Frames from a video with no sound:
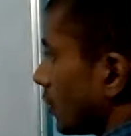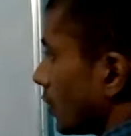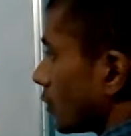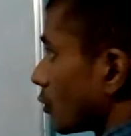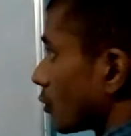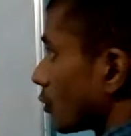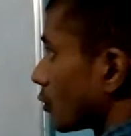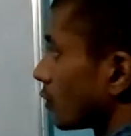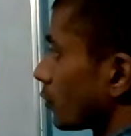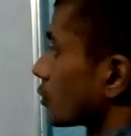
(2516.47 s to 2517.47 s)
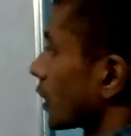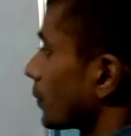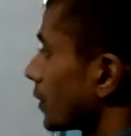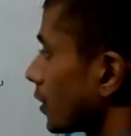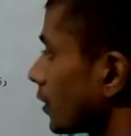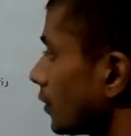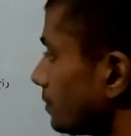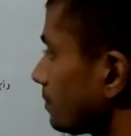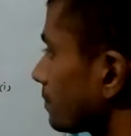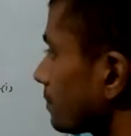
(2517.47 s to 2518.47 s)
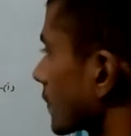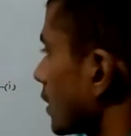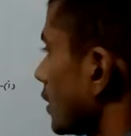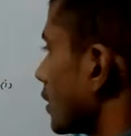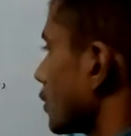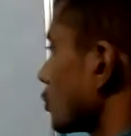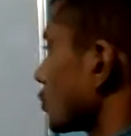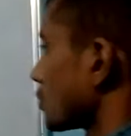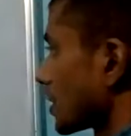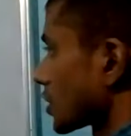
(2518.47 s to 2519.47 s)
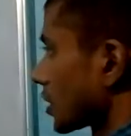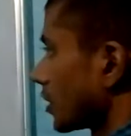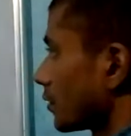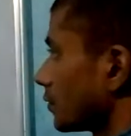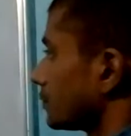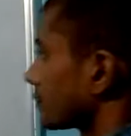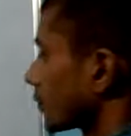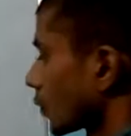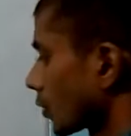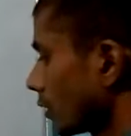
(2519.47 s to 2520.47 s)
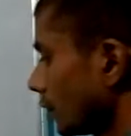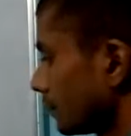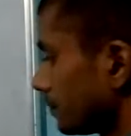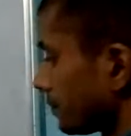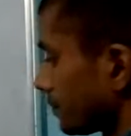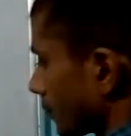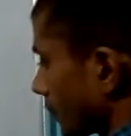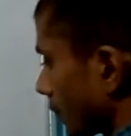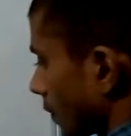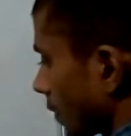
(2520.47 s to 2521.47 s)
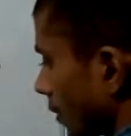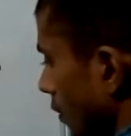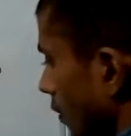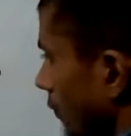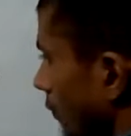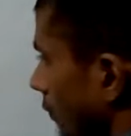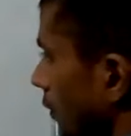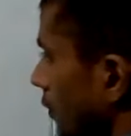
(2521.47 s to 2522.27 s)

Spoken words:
No, don't use capital A. Use dash here, okay? Fine.